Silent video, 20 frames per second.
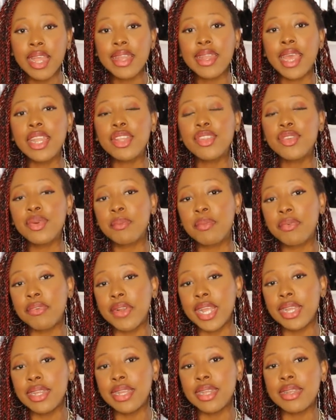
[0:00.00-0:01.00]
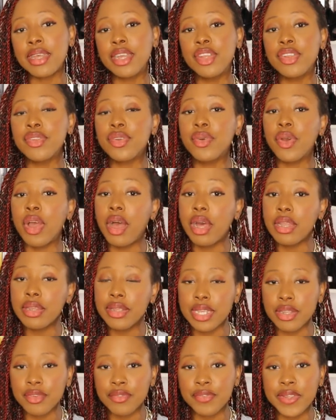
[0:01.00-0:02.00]
type your branding, type your
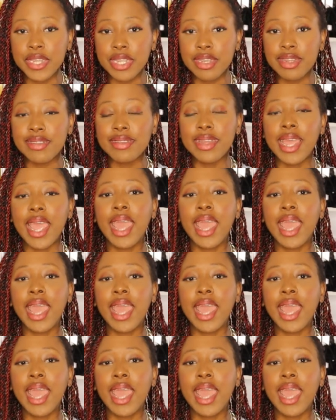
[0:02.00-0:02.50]
own confidence,